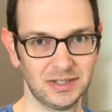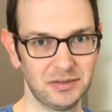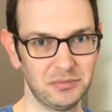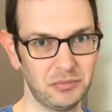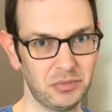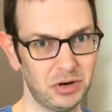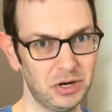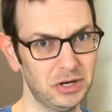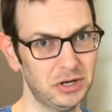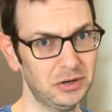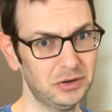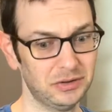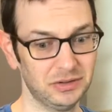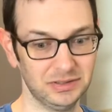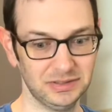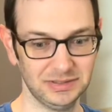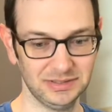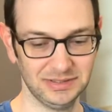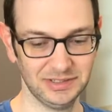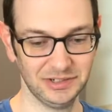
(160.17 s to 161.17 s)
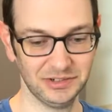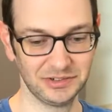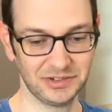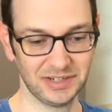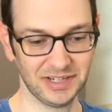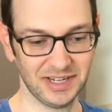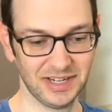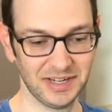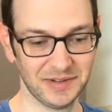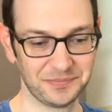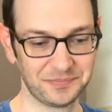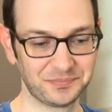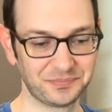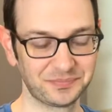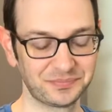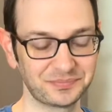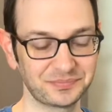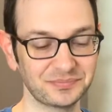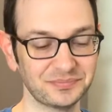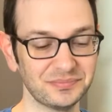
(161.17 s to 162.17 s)
bro. Okay.
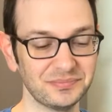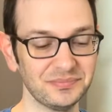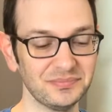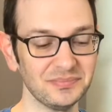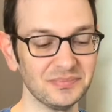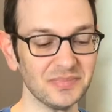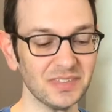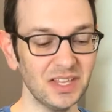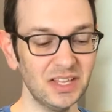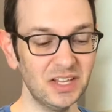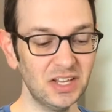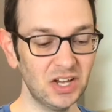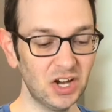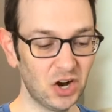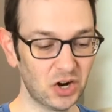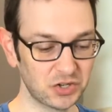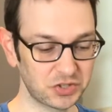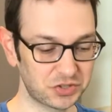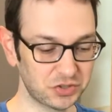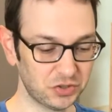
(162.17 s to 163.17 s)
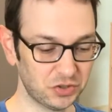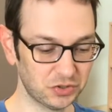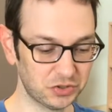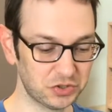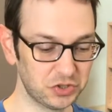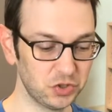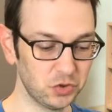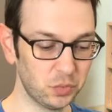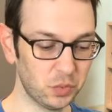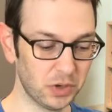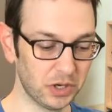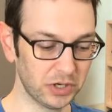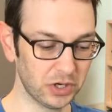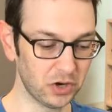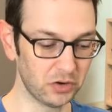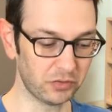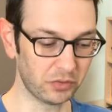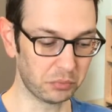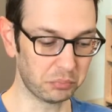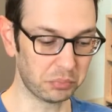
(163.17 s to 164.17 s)
Arsenal 2-1
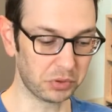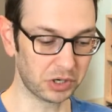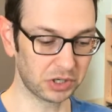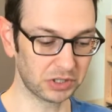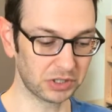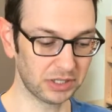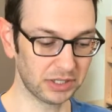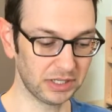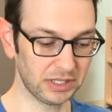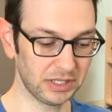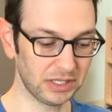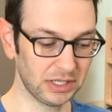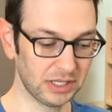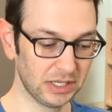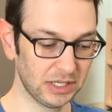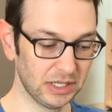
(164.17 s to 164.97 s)
over Burnley.